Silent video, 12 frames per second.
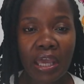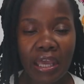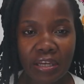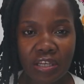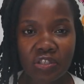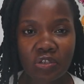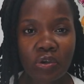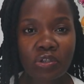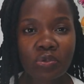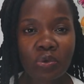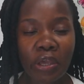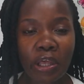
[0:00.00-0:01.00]
and it's
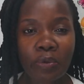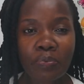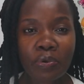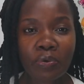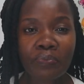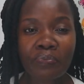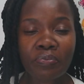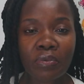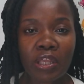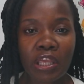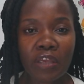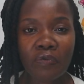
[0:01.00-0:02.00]
going to help you.
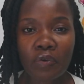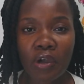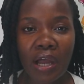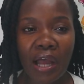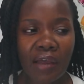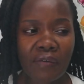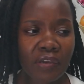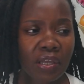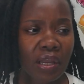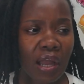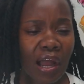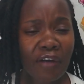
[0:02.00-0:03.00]
If you are
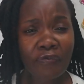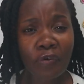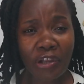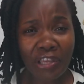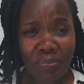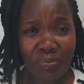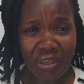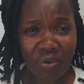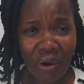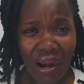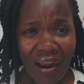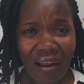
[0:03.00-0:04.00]
having a foggy
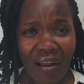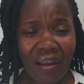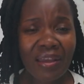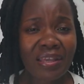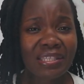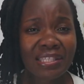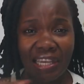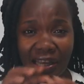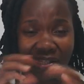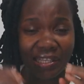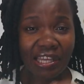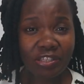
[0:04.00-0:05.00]
mirror, take
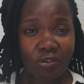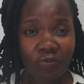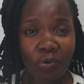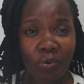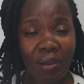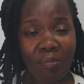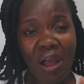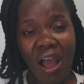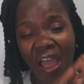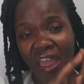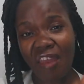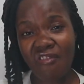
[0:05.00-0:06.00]
a slice of
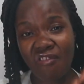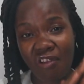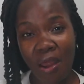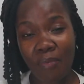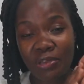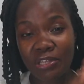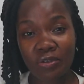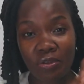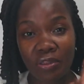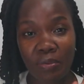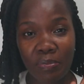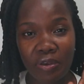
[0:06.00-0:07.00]
cucumber and rub it
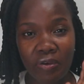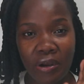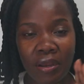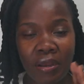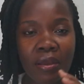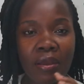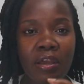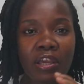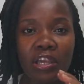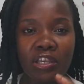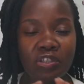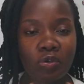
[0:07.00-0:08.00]
on the mirror.
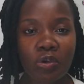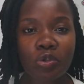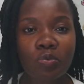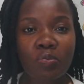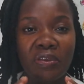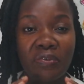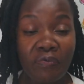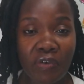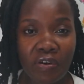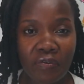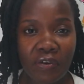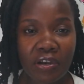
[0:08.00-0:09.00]
It's going to be
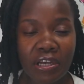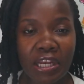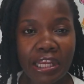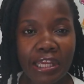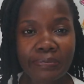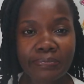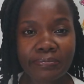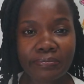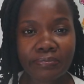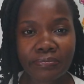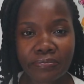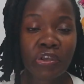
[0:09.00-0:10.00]
very clear.
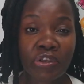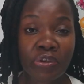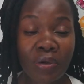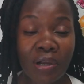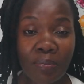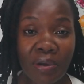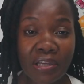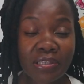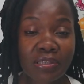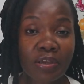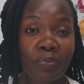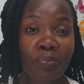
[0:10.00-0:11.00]
Cucumbers
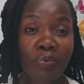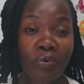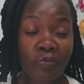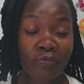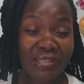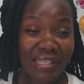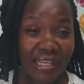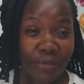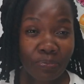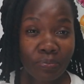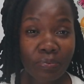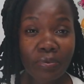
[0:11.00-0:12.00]
improve
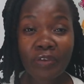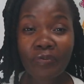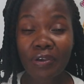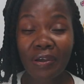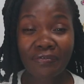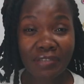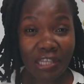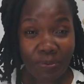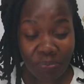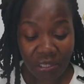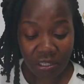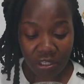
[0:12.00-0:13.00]
sleep. If you have
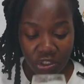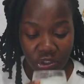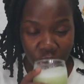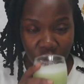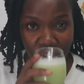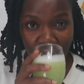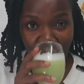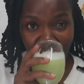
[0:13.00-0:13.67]
sleeping issues,